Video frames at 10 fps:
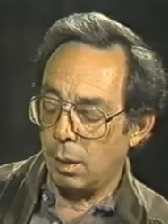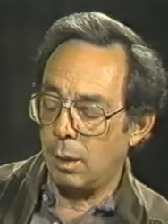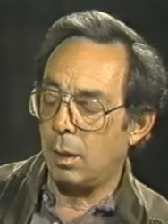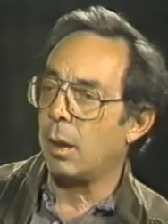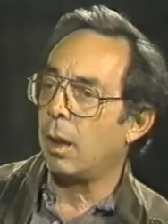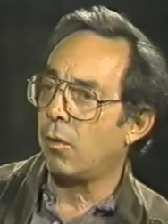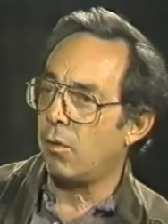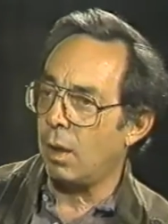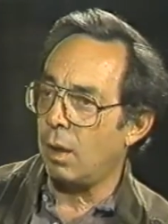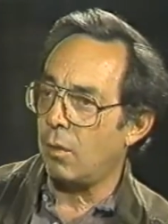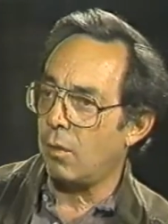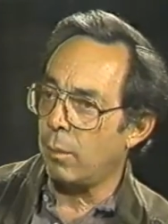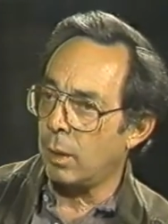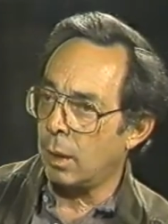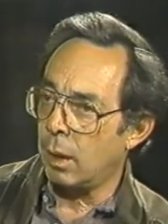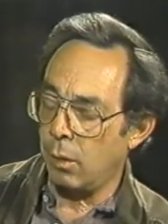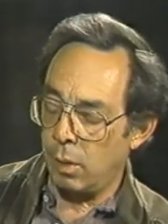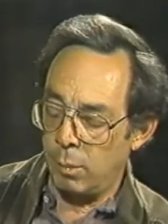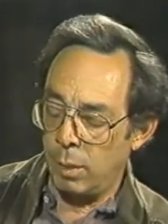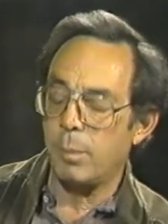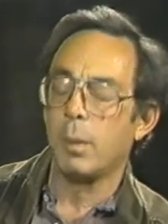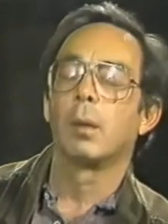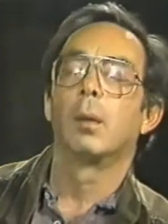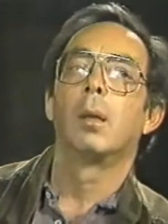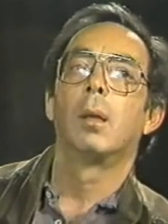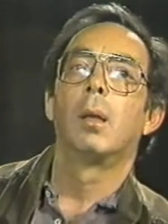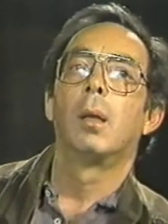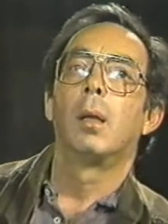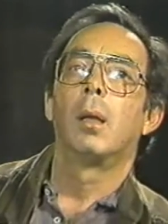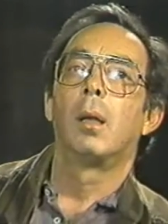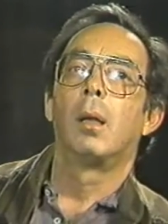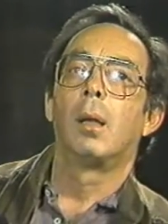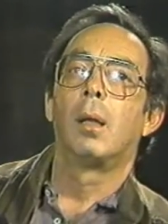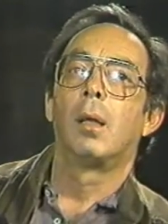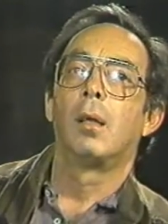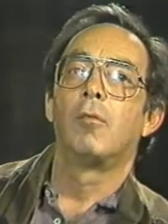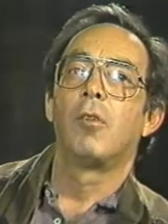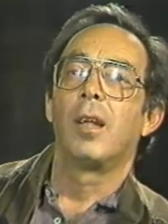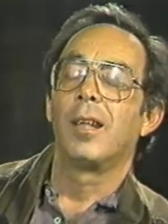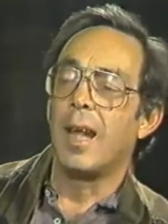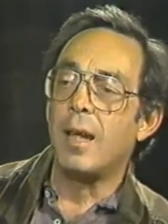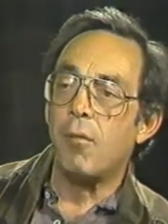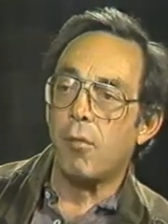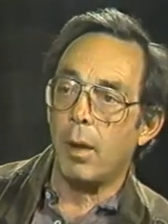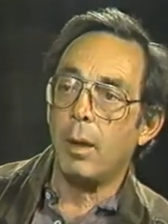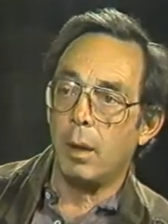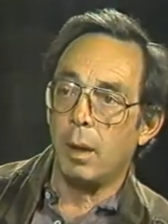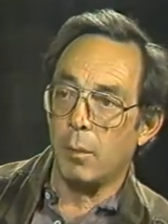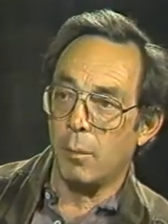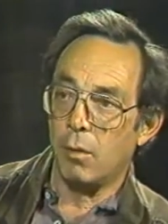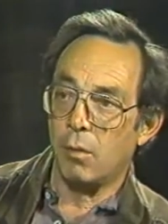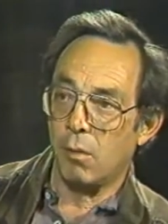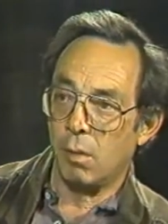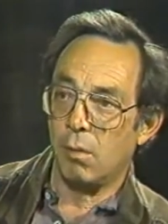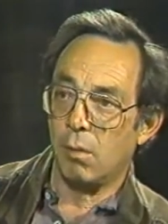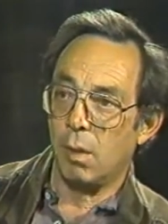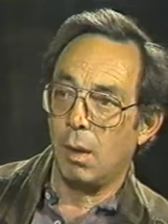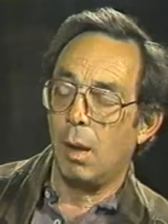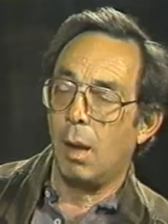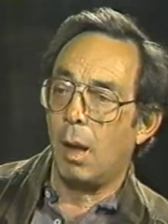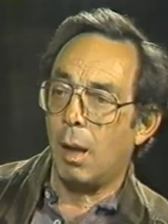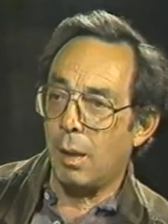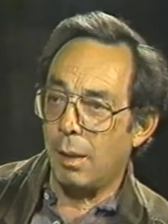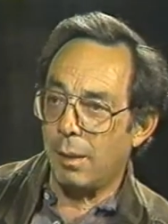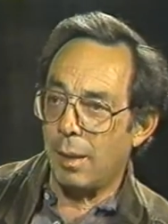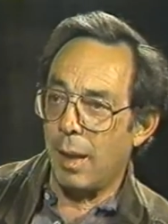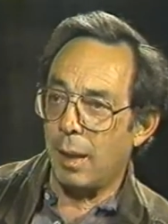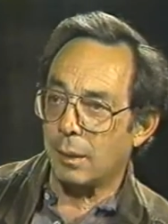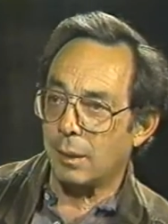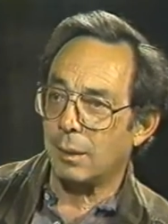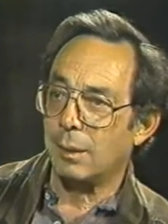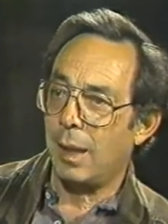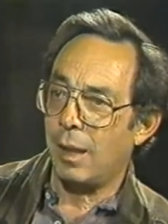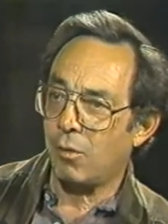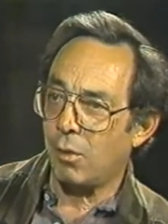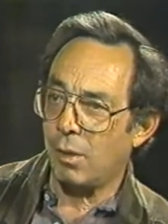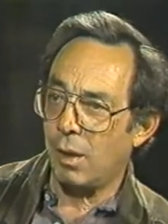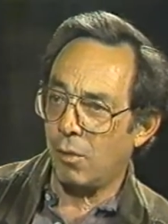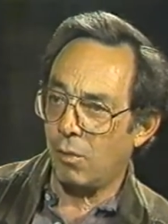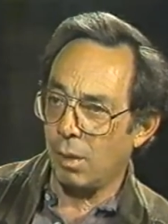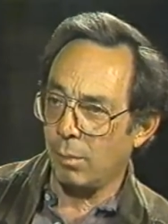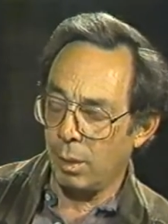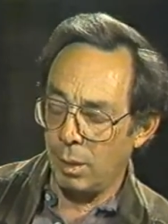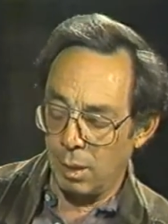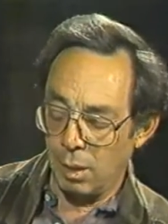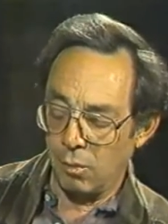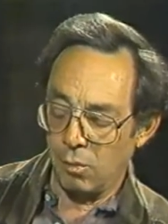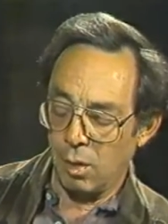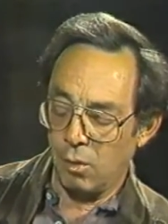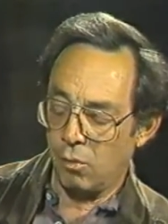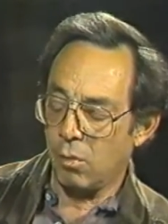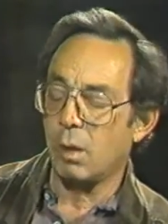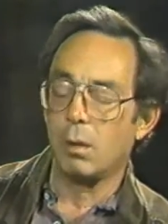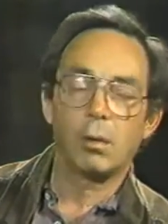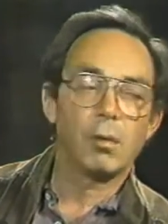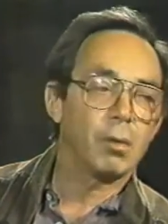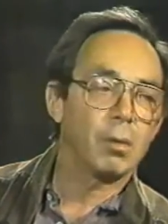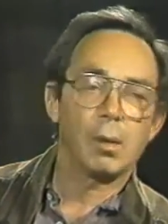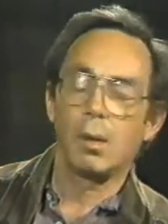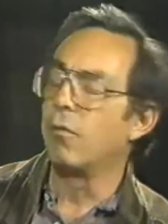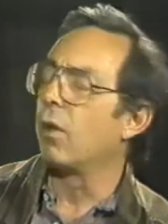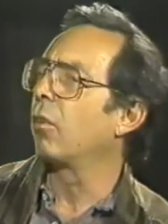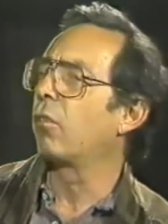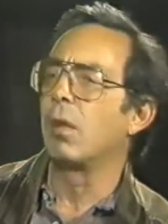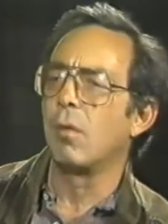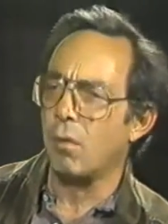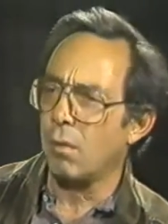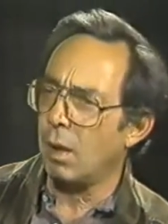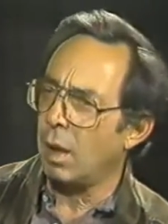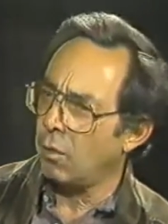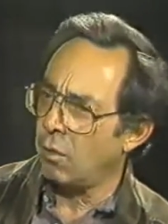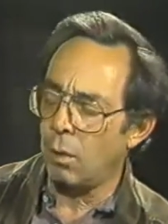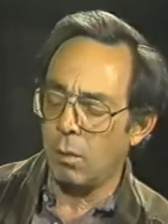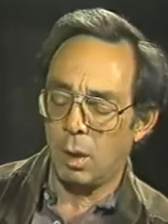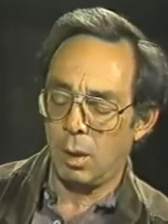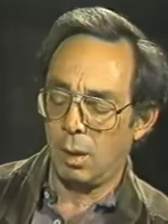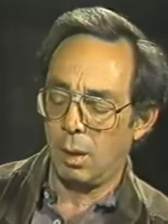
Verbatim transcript: in the United States among healthy people of life-threatening emergencies, heart attacks, gastrointestinal bleedings, strokes, convulsions, and so on